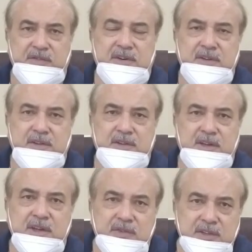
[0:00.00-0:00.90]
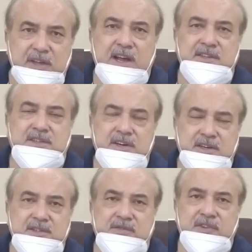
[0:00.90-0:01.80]
even the health
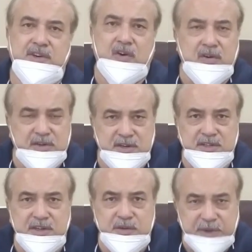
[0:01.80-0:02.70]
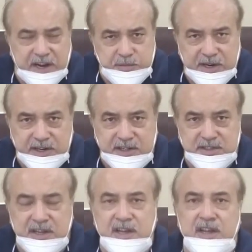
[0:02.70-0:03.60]
status of the doctors and
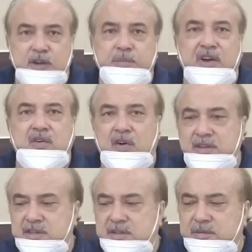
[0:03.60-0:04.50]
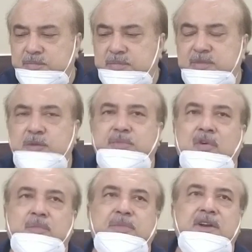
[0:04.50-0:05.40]
paramedics, because the
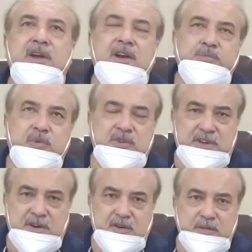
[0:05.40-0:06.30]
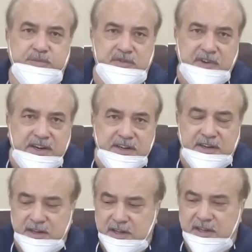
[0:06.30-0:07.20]
proper inputs are not
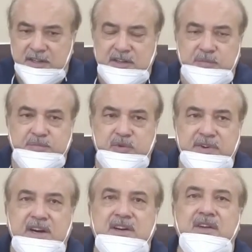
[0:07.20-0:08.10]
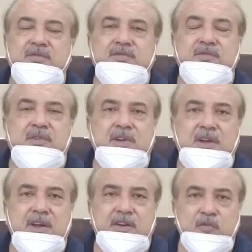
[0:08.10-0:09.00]
provided. The protective
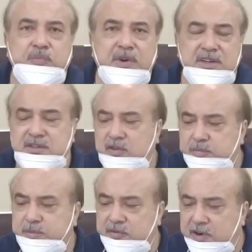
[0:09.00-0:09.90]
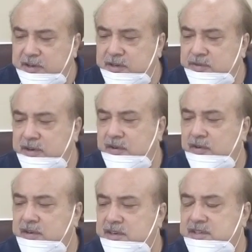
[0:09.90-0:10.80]
equipment is not provided to the
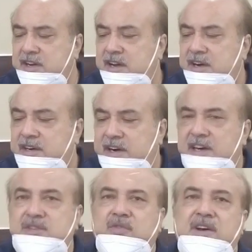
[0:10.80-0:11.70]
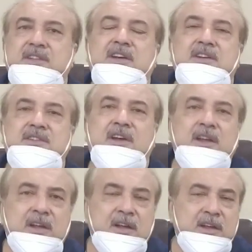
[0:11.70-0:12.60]
doctors. That's why there is
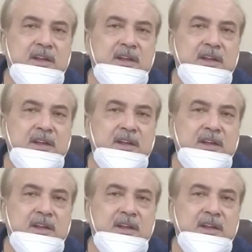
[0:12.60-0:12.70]
a